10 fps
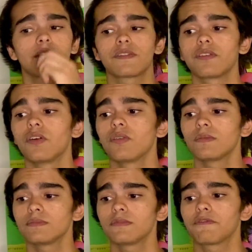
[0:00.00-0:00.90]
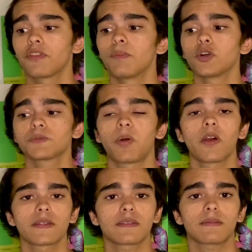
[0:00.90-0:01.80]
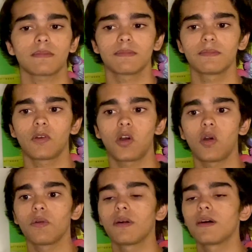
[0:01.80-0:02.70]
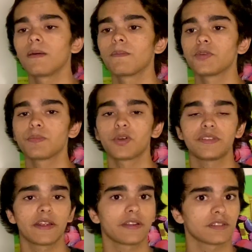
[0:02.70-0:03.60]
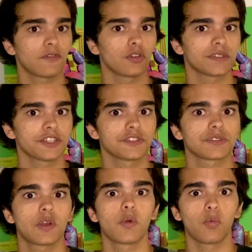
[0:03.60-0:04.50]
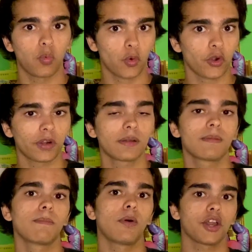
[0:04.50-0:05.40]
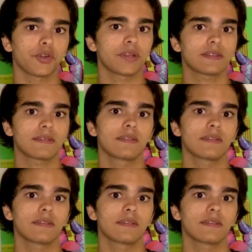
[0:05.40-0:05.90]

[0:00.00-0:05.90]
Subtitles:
So for the most part, all Moderna's volunteers were moderate